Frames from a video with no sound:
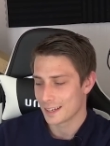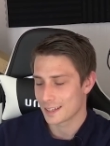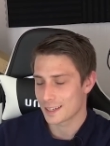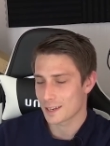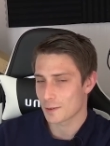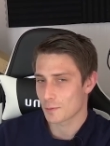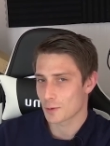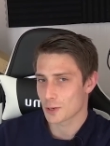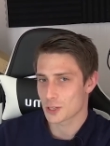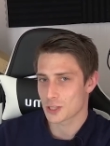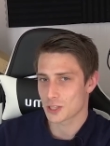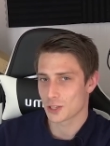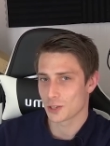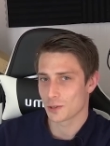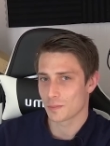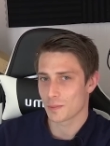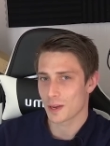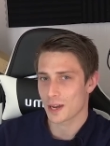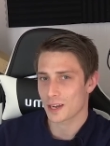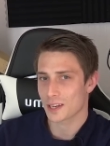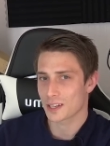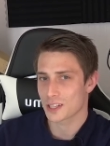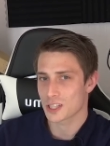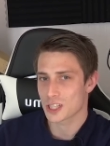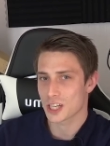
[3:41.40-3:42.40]
That was still
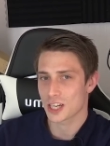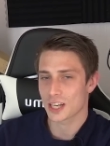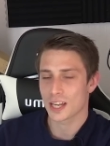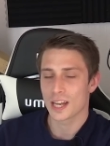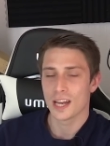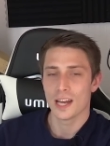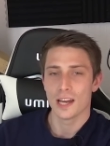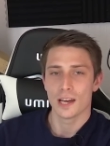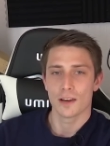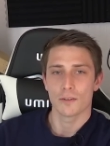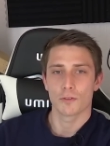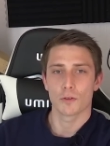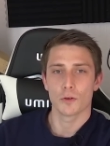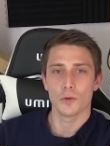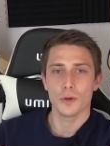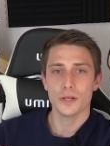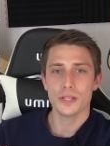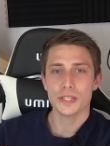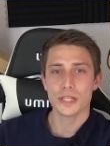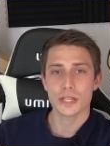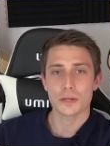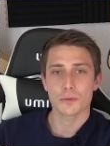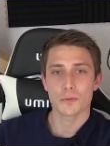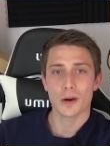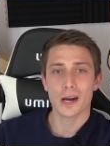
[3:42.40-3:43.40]
packaging. For
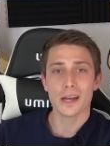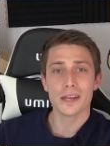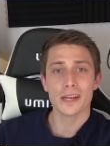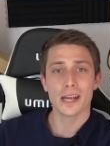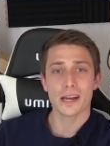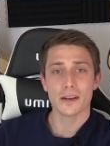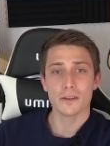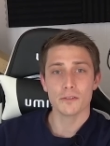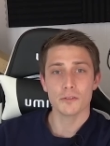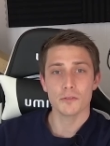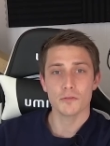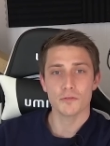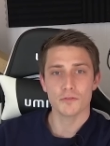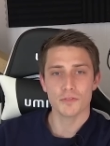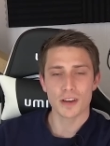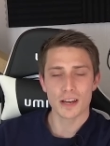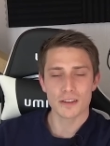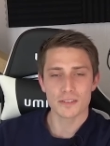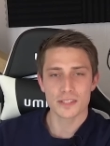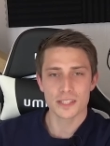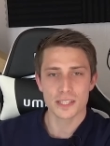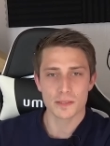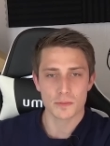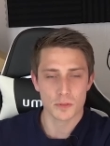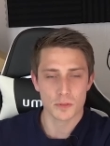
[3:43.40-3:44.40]
reaching 100,000